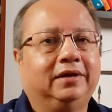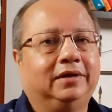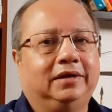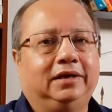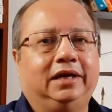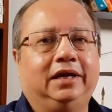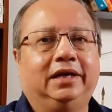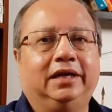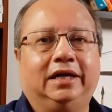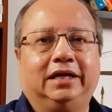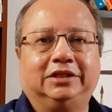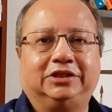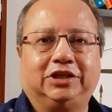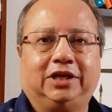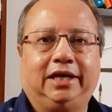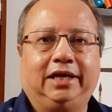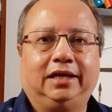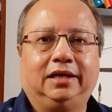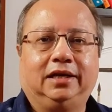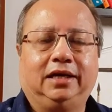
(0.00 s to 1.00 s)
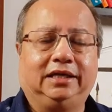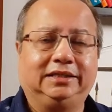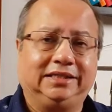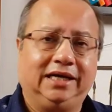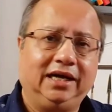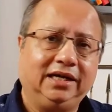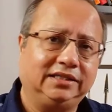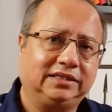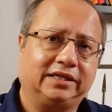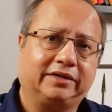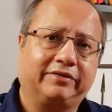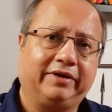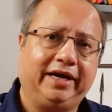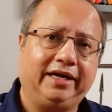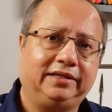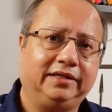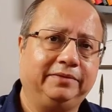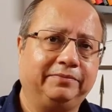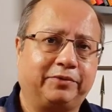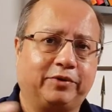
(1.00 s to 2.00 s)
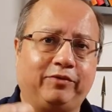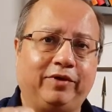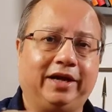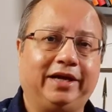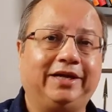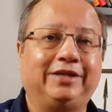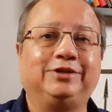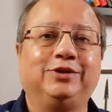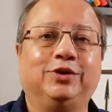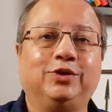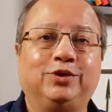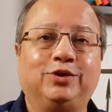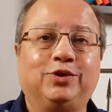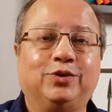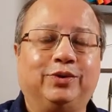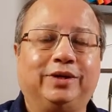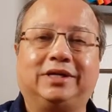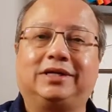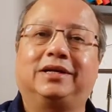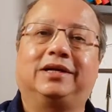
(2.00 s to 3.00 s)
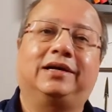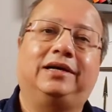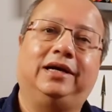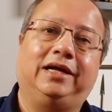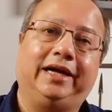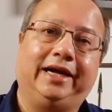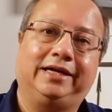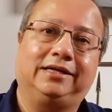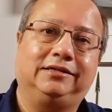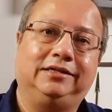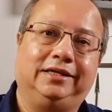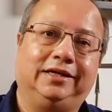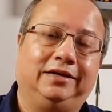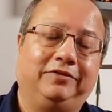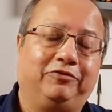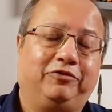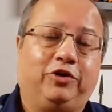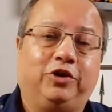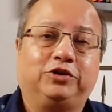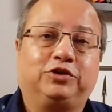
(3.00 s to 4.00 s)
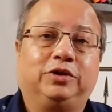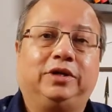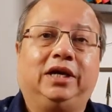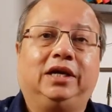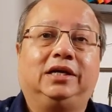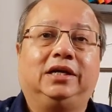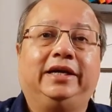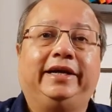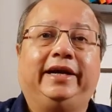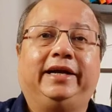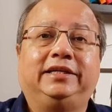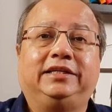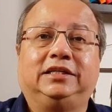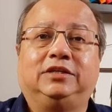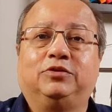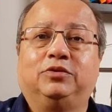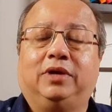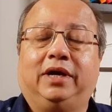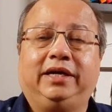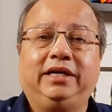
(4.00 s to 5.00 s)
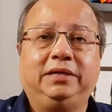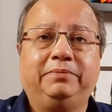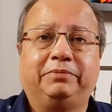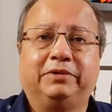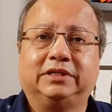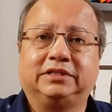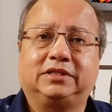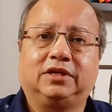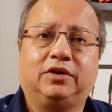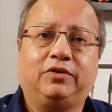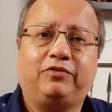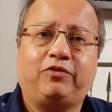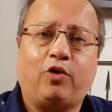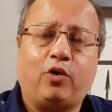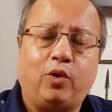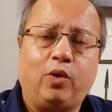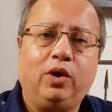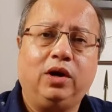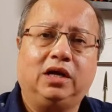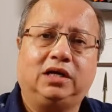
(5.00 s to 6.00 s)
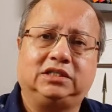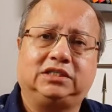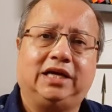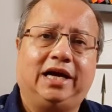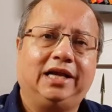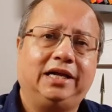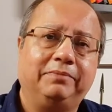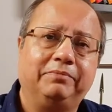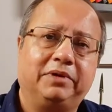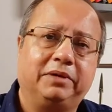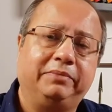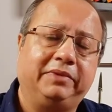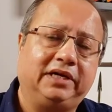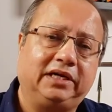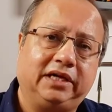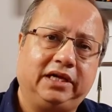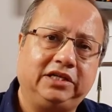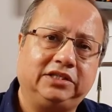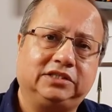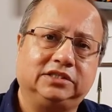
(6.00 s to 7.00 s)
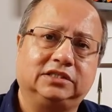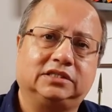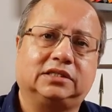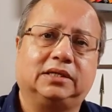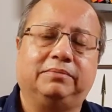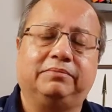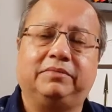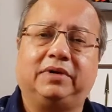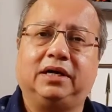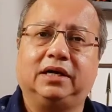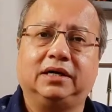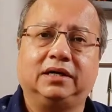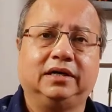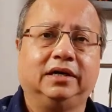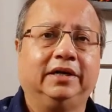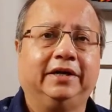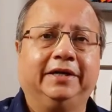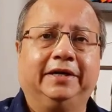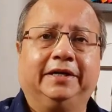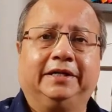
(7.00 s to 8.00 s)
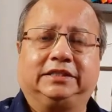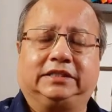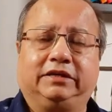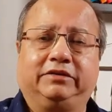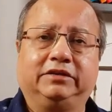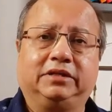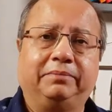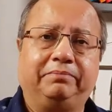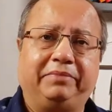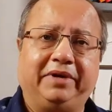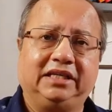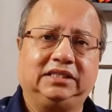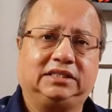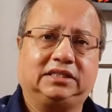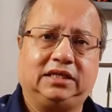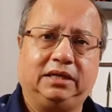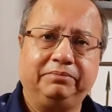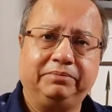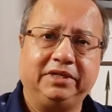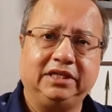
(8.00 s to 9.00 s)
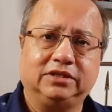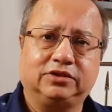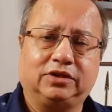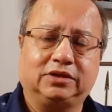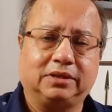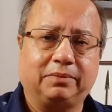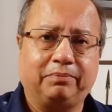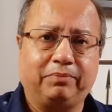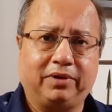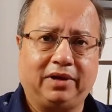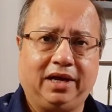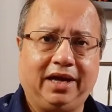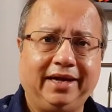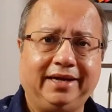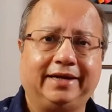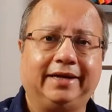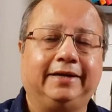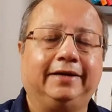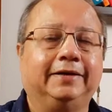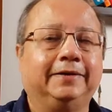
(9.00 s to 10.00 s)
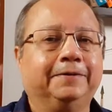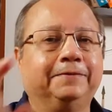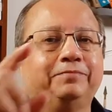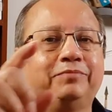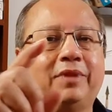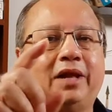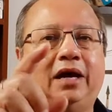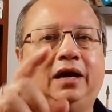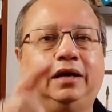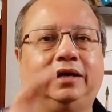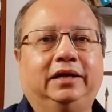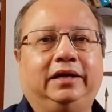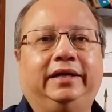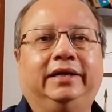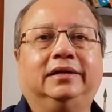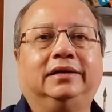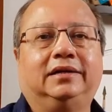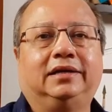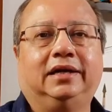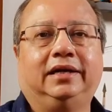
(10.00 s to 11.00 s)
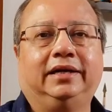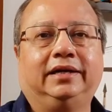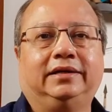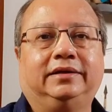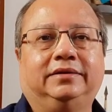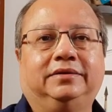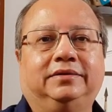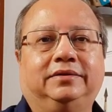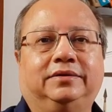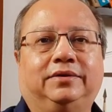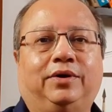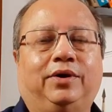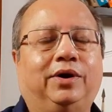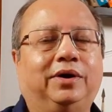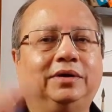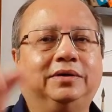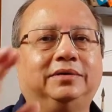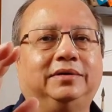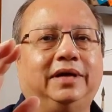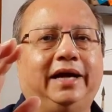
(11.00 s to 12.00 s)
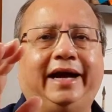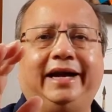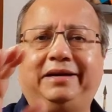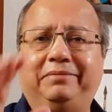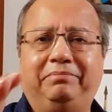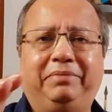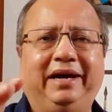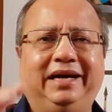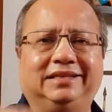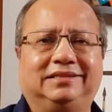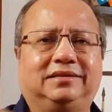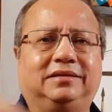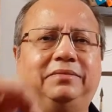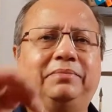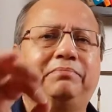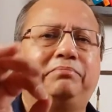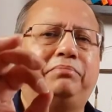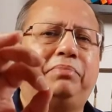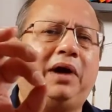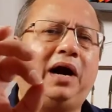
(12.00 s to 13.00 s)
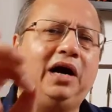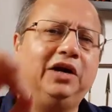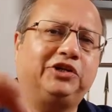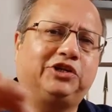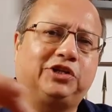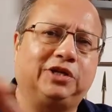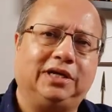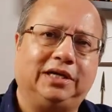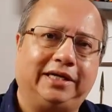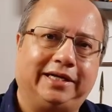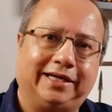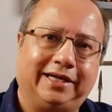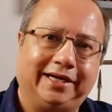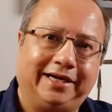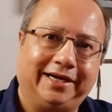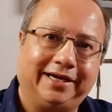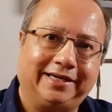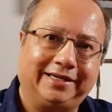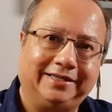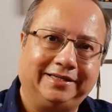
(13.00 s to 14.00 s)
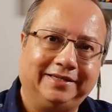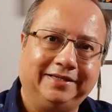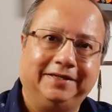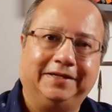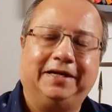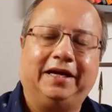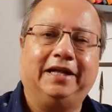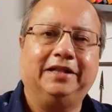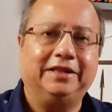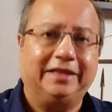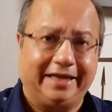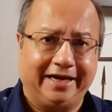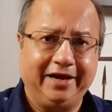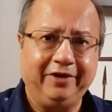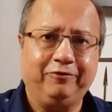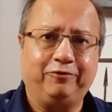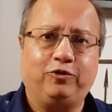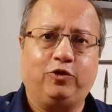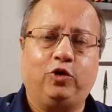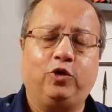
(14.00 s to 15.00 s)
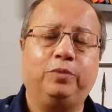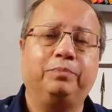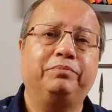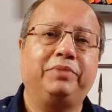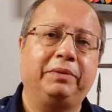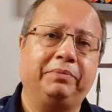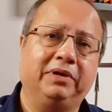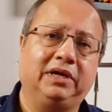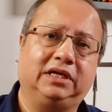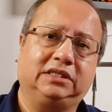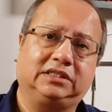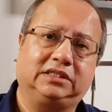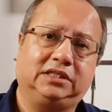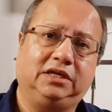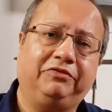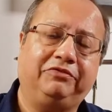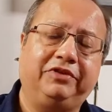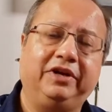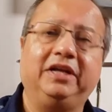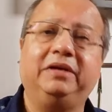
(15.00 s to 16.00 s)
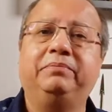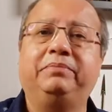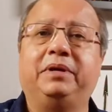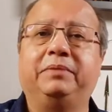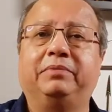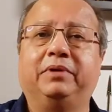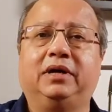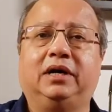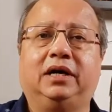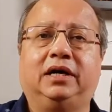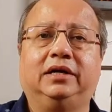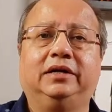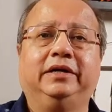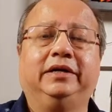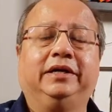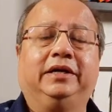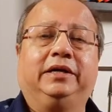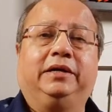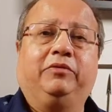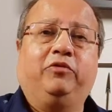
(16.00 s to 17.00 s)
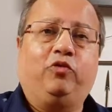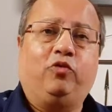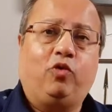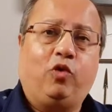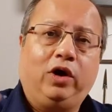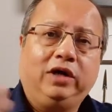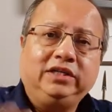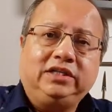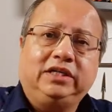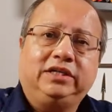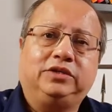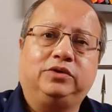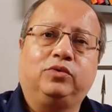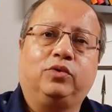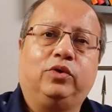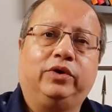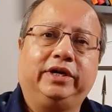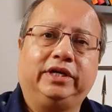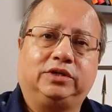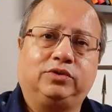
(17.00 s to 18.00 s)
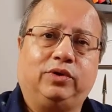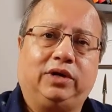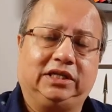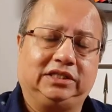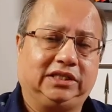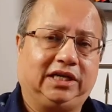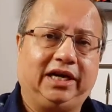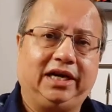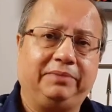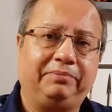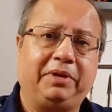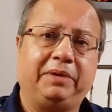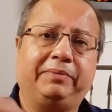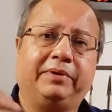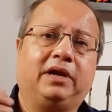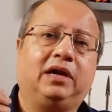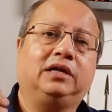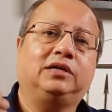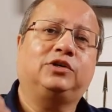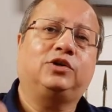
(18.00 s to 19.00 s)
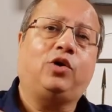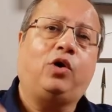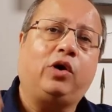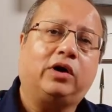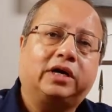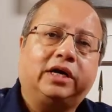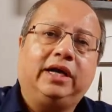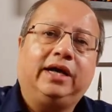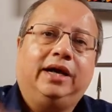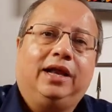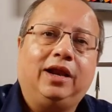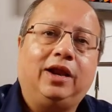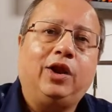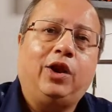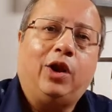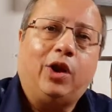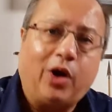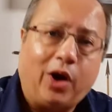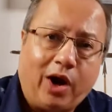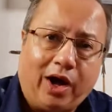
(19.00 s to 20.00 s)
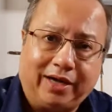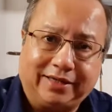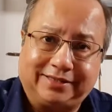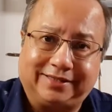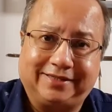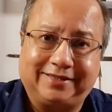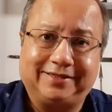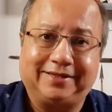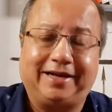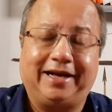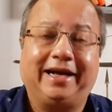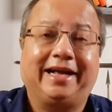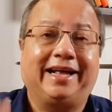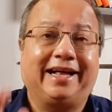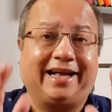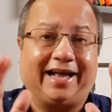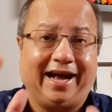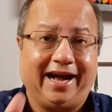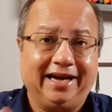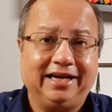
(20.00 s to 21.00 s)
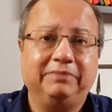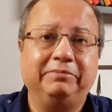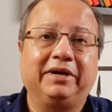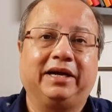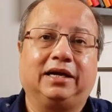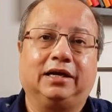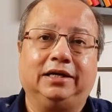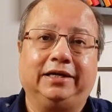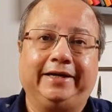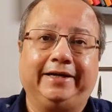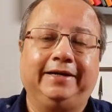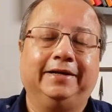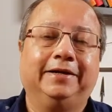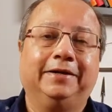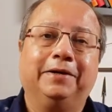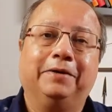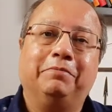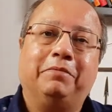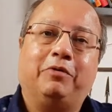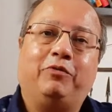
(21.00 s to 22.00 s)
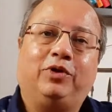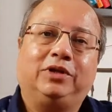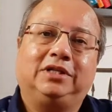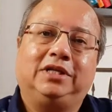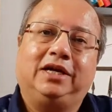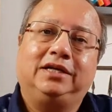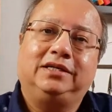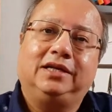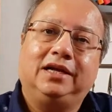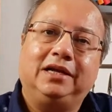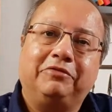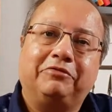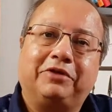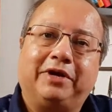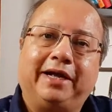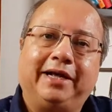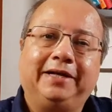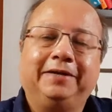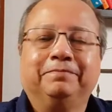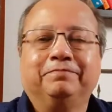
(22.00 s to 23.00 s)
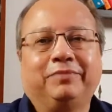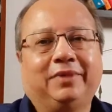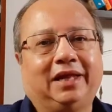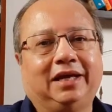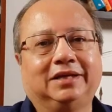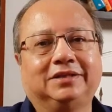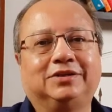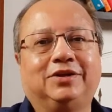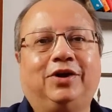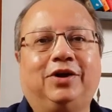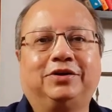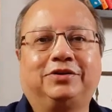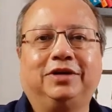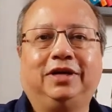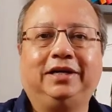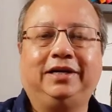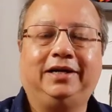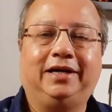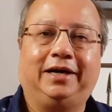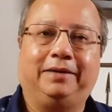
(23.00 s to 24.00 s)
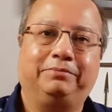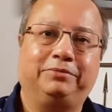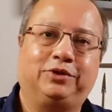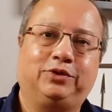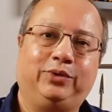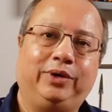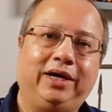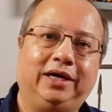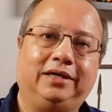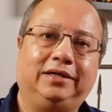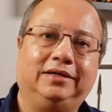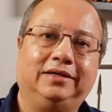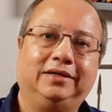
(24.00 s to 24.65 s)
in Agile. Agile is a great thing provided you do it correctly. Unfortunately, 80 to 90% of all Agile implementations among some of the best companies on the planet are incorrect or at best partially correct. And therefore, people are suffering, people are wanting to go into Agile, people are talking a lot academically, but what they're delivering is not really up to it.